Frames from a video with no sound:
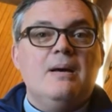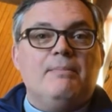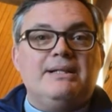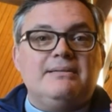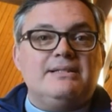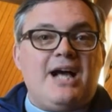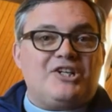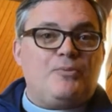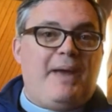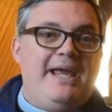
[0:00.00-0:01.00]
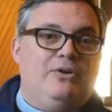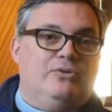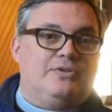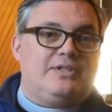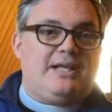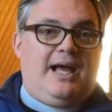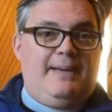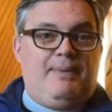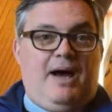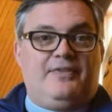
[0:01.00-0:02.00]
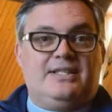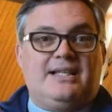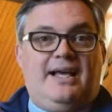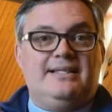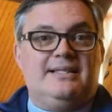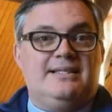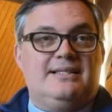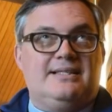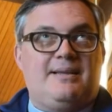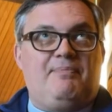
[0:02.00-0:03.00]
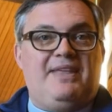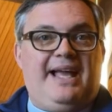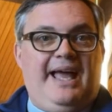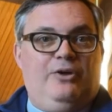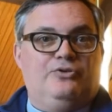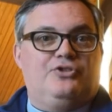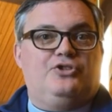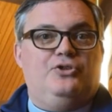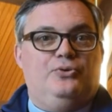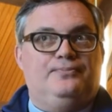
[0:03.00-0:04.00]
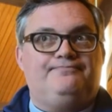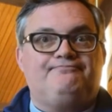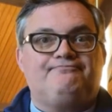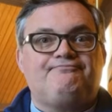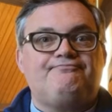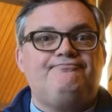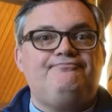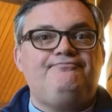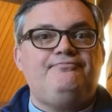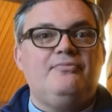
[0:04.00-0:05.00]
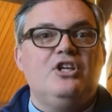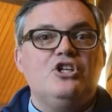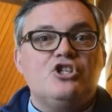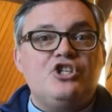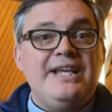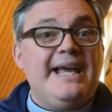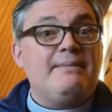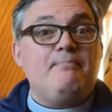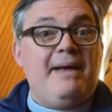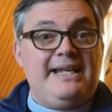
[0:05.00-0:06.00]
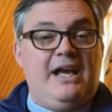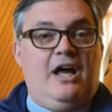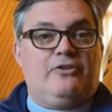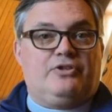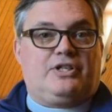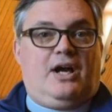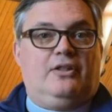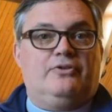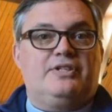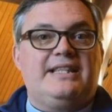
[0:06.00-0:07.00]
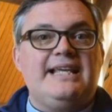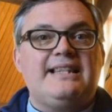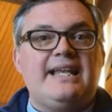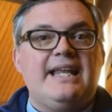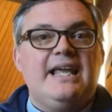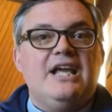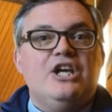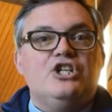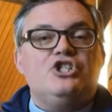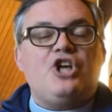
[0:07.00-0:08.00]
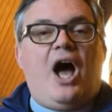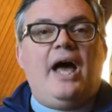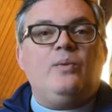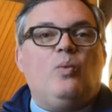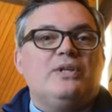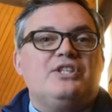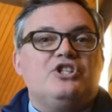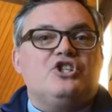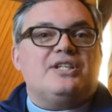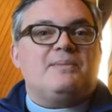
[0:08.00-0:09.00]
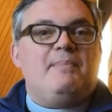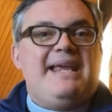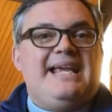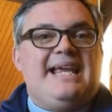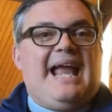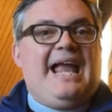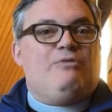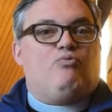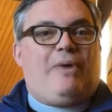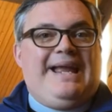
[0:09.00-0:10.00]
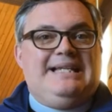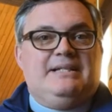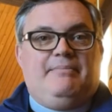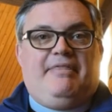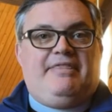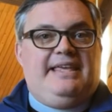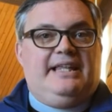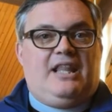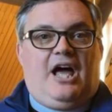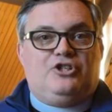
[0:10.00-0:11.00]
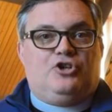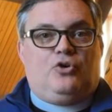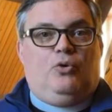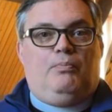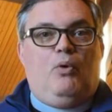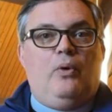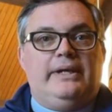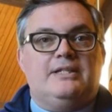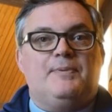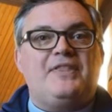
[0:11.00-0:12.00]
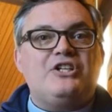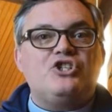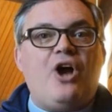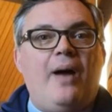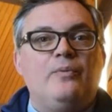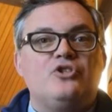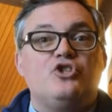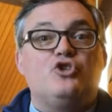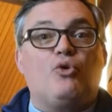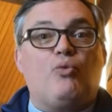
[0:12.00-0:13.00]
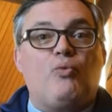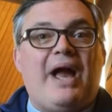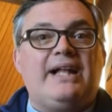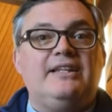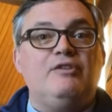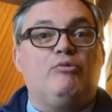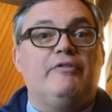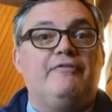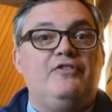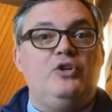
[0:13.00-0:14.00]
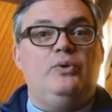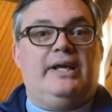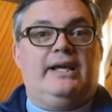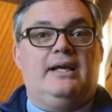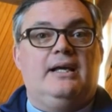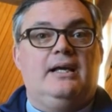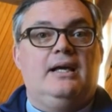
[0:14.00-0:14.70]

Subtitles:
But Dr. Pagels hypothesizes something else too. She and many other scholars think that John wasn't just making a random theological point, but that John was directly refuting